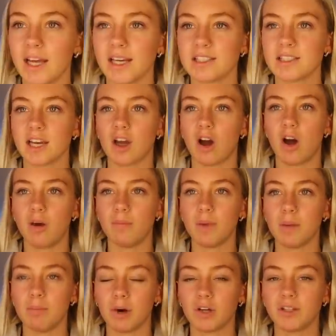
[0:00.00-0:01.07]
Like, it's like, on
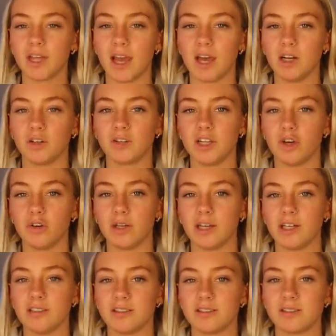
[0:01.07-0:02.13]
my birthday, I look the
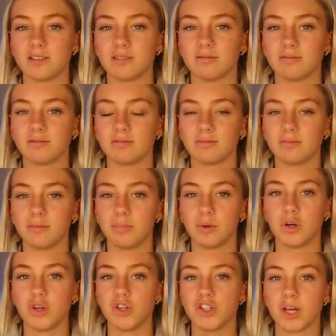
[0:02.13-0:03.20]
ugliest.
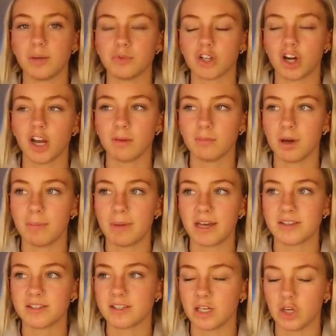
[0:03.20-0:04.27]
Because I'm trying my
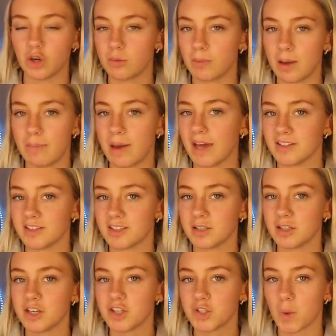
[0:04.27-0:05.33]
best to look my best.
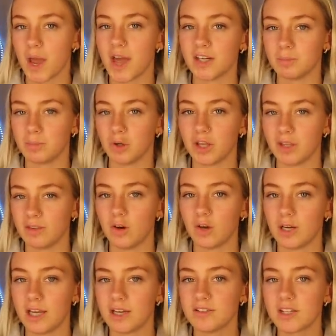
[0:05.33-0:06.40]
So I end up looking the
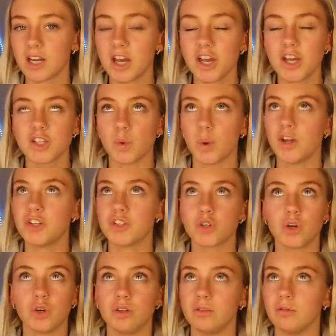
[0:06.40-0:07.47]
ugliest. So I
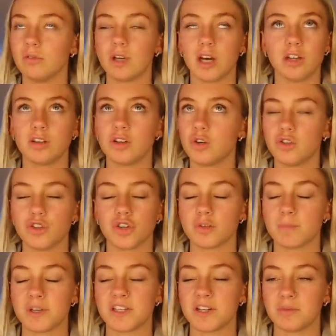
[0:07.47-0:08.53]
couldn't
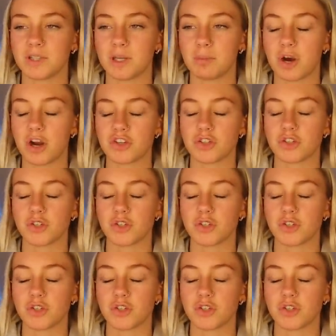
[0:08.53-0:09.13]
trust myself with that pressure.